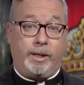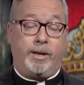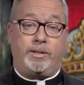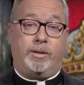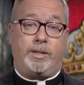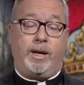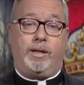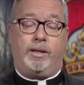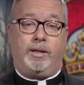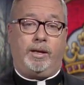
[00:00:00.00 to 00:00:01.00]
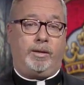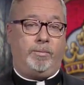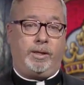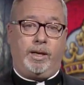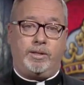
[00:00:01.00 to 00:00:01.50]
because I'll tell you, they,
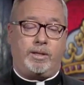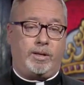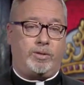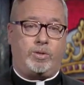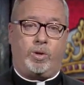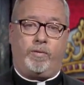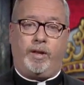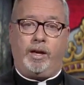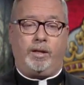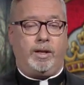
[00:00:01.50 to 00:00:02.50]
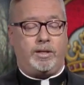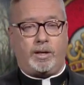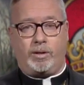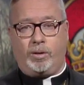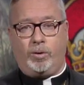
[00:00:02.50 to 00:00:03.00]
when kids start to serve, they, they
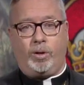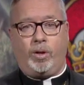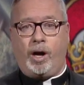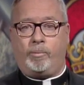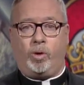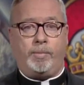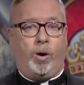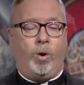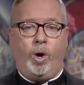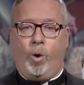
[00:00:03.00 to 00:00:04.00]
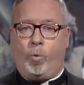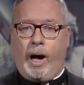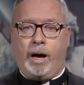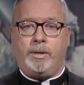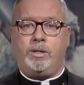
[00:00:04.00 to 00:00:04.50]
start to learn a lot more about
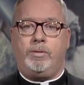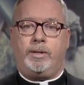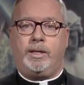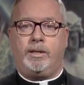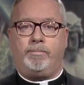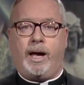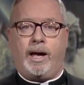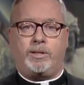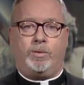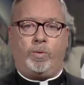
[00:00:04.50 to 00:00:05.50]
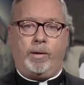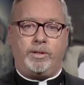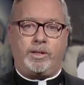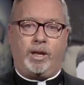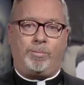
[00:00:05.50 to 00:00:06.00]
why we do things at Mass and why we
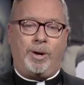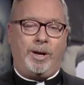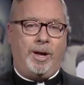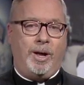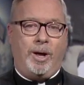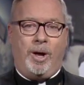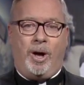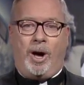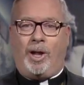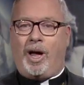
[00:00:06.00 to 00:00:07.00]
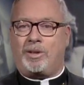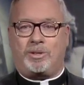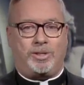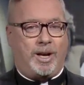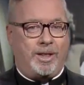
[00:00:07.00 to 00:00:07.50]
celebrate. I'll also
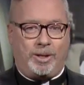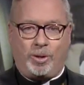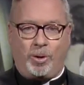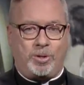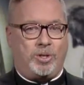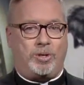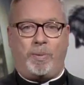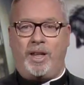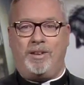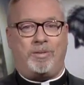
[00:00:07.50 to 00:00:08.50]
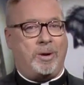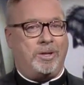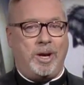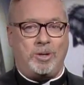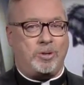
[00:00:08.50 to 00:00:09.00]
say that girls, just by their very
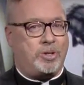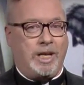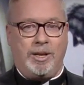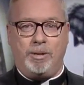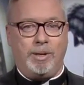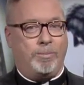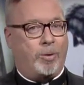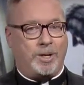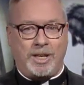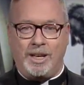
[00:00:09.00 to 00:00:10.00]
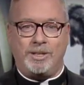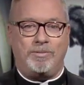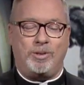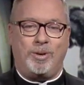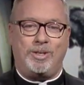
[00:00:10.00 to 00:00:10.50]
nature, seem to be more attentive
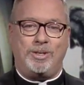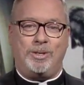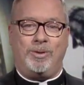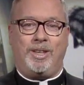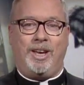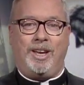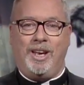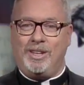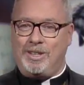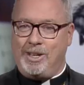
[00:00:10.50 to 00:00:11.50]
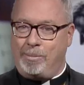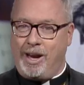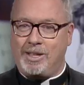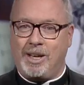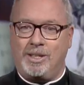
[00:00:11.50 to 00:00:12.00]
to what you're doing. They seem to pay
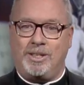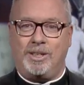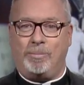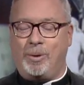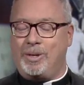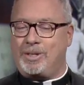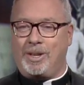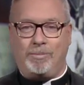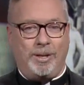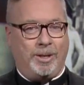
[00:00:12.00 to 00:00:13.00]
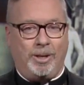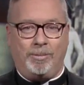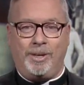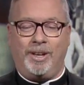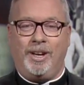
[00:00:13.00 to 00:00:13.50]
attention. The boys can be a little bit